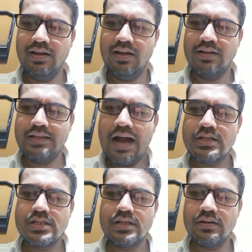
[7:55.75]

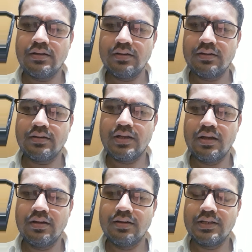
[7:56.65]
That
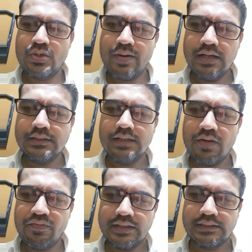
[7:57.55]
students are
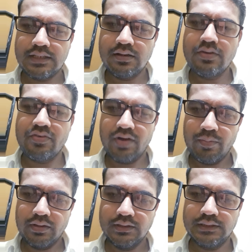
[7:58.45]
facing
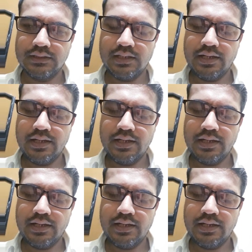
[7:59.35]
troubles